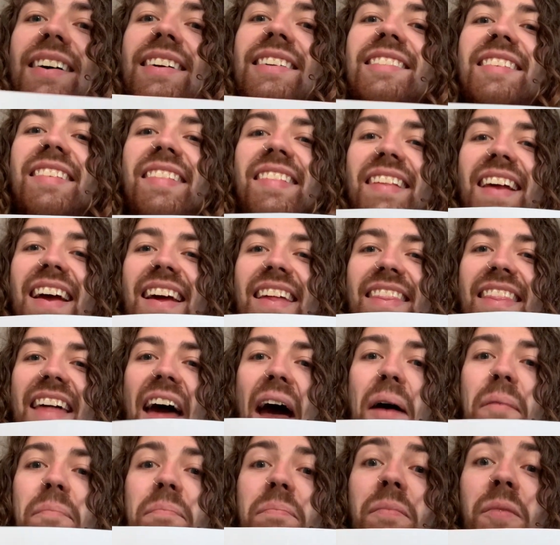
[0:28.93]
just like
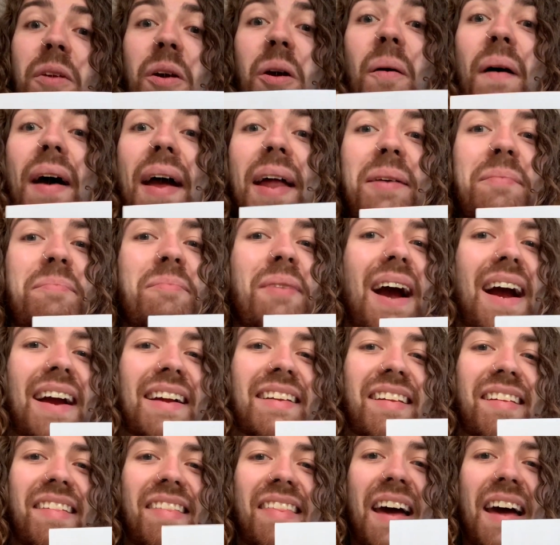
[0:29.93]
that. Go ahead and practice